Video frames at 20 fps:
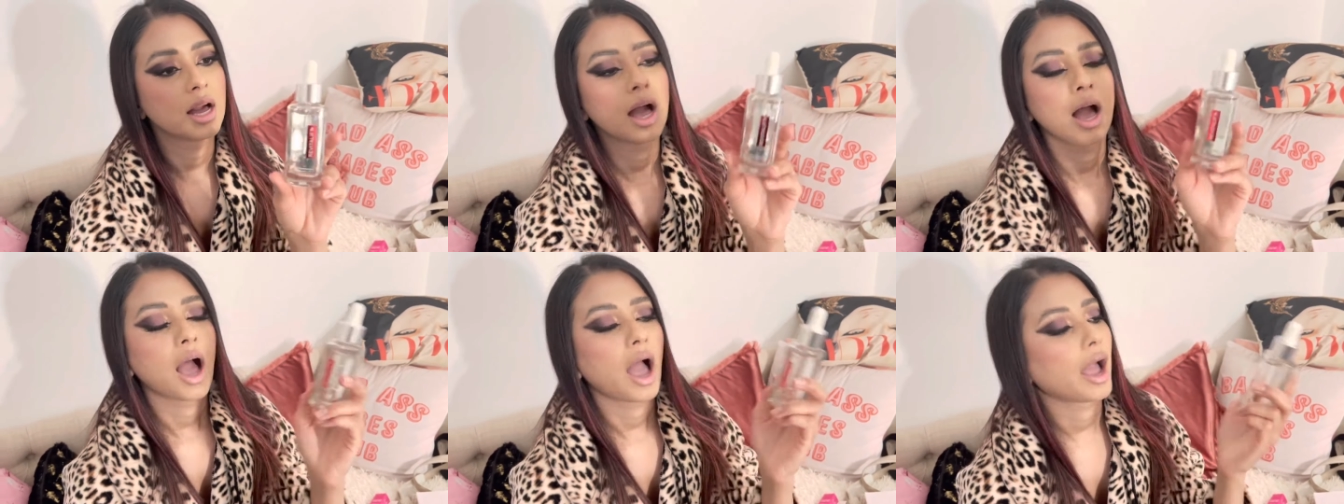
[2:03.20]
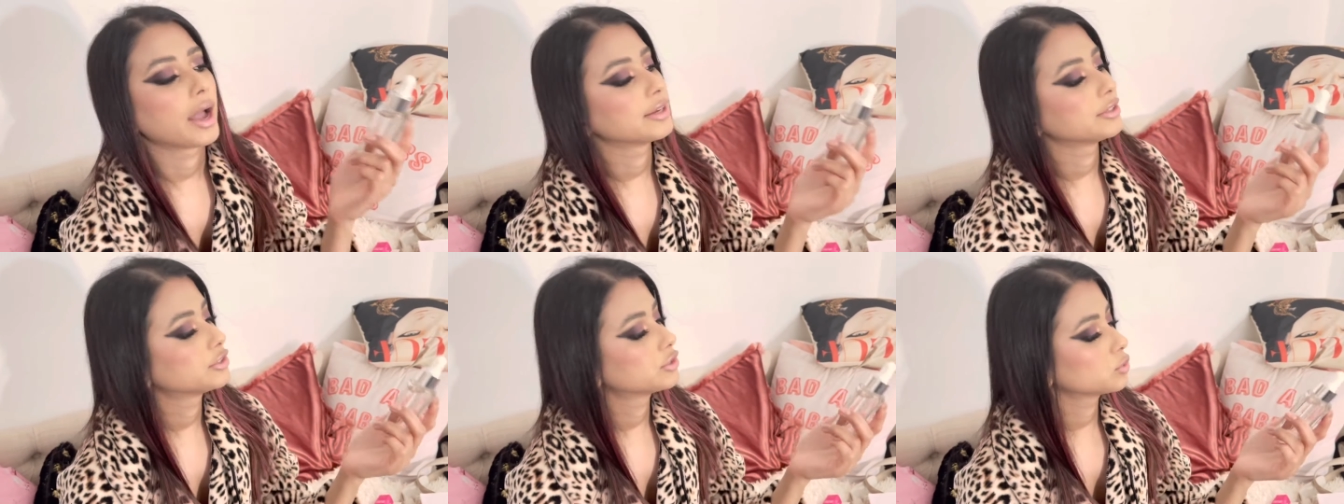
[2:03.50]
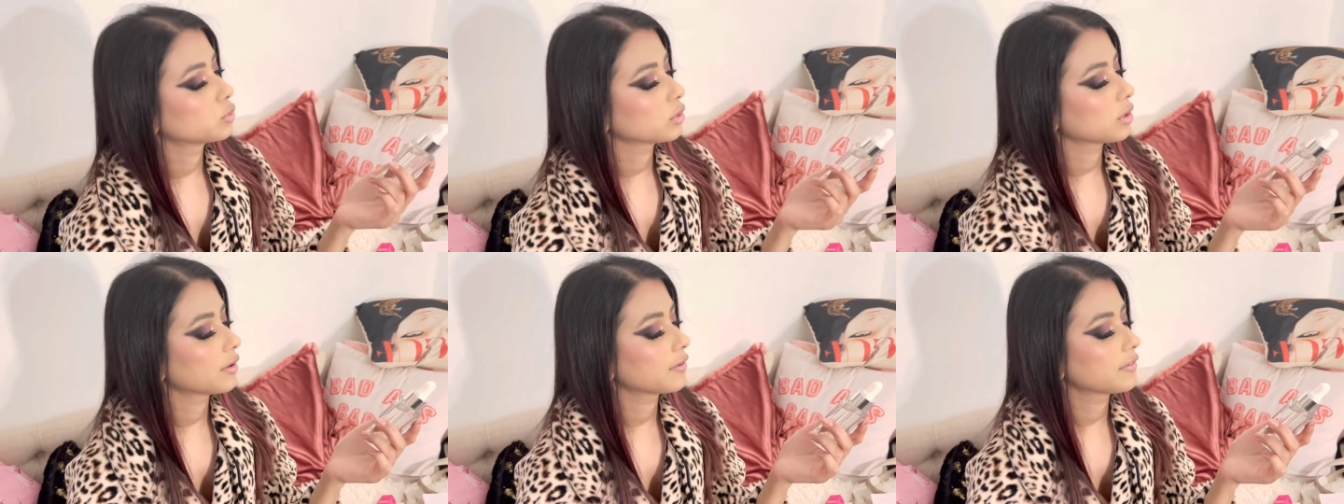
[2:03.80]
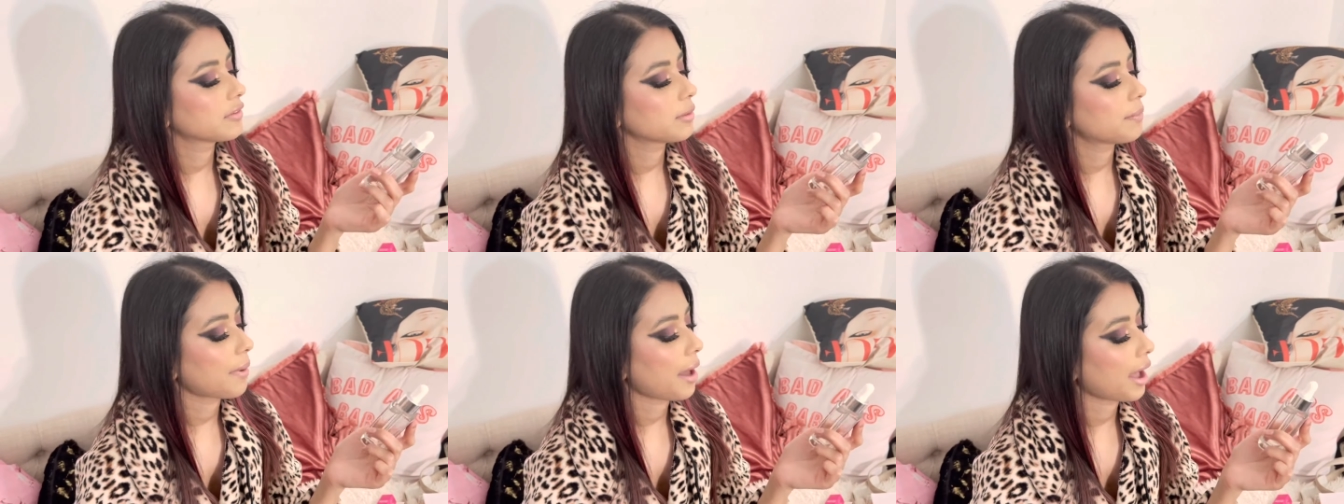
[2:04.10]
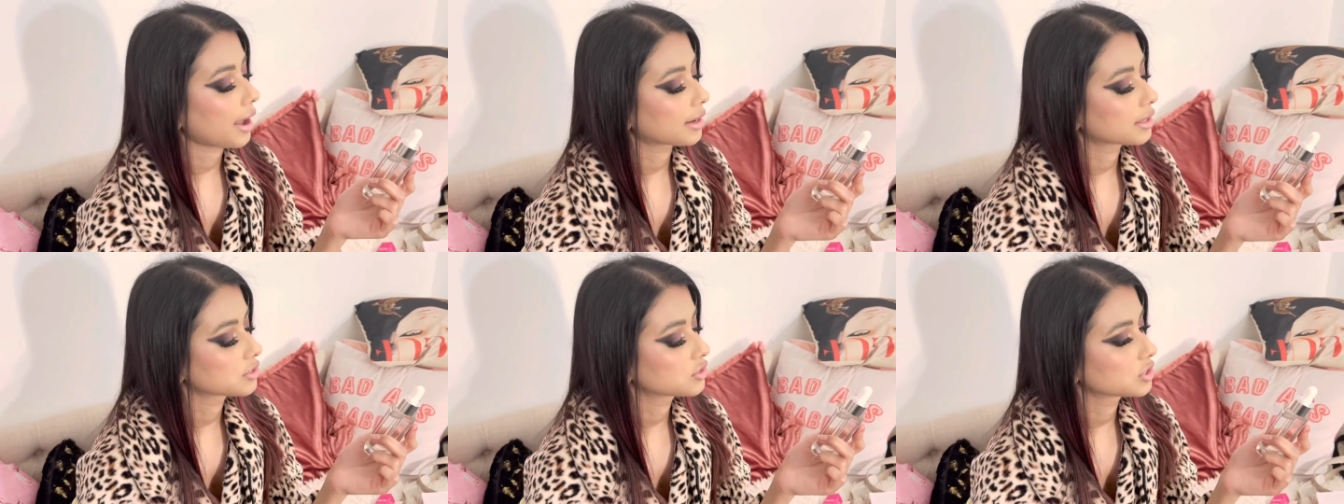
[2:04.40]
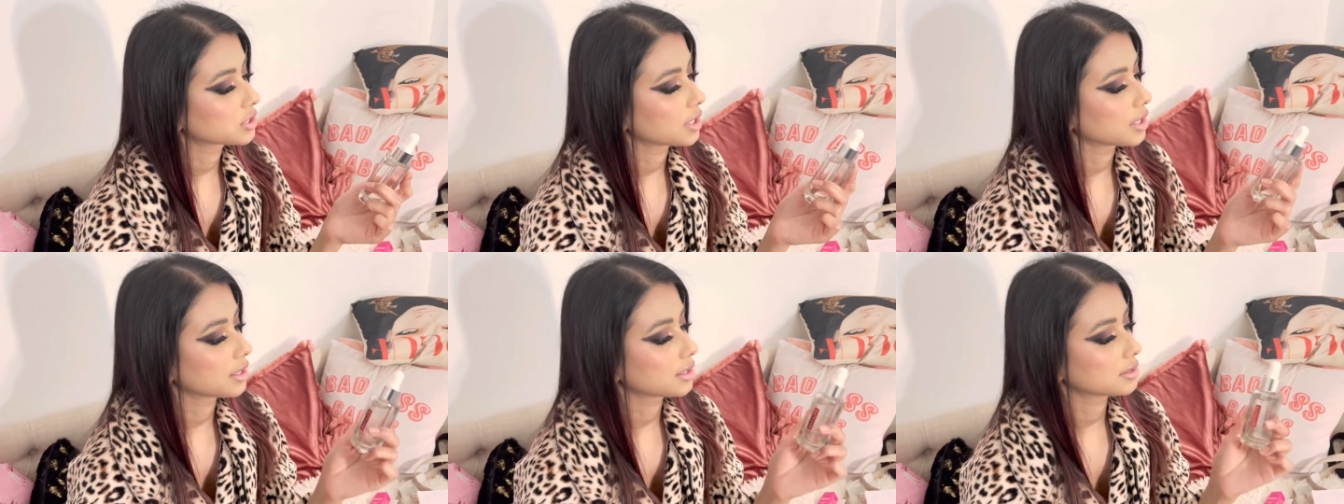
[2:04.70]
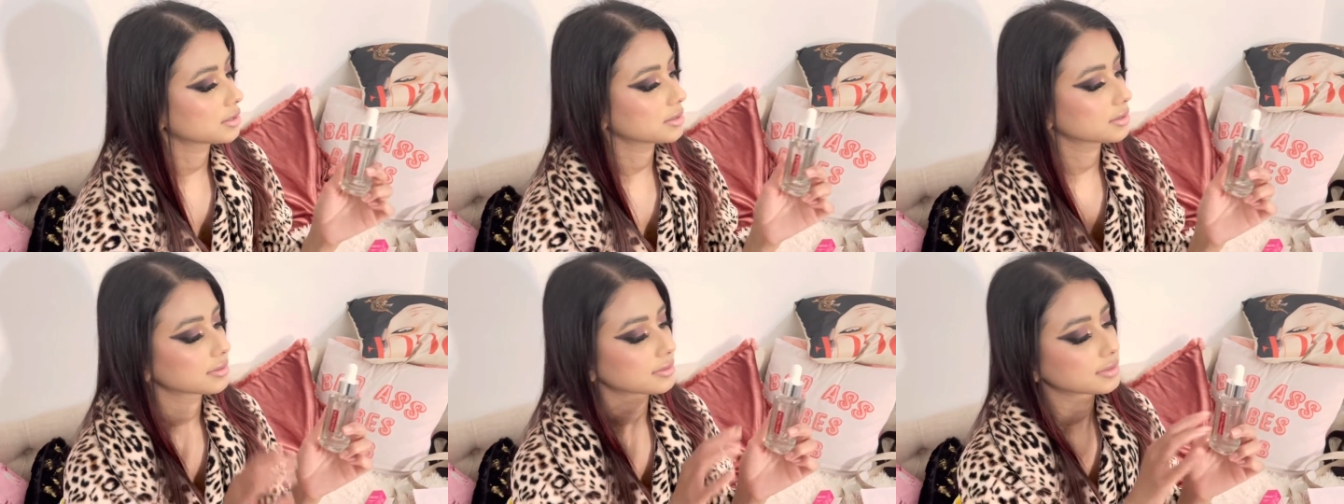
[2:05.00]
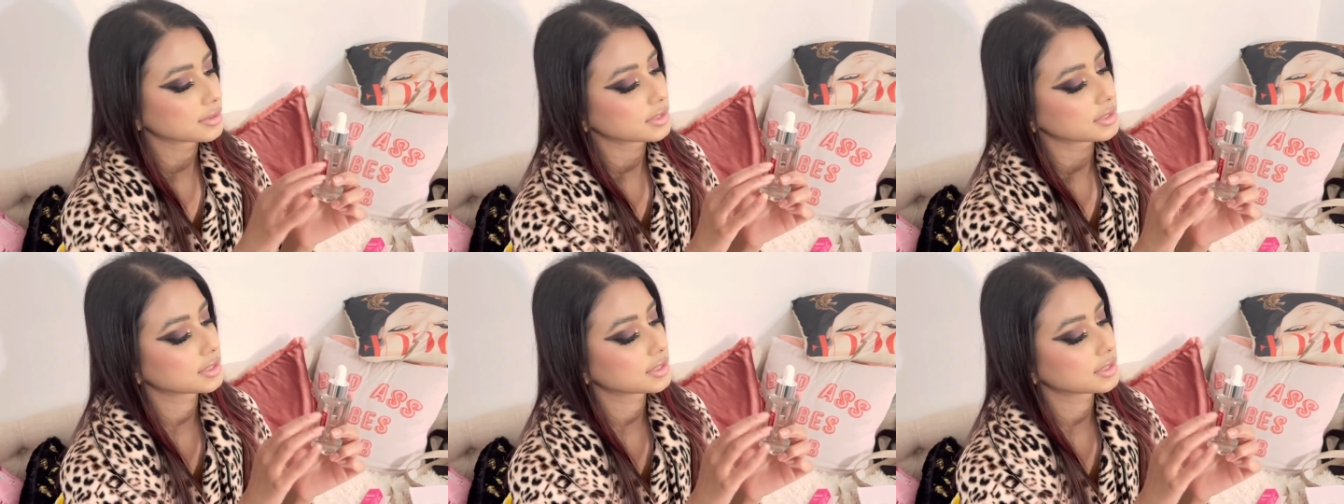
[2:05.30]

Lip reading: I do love the packaging.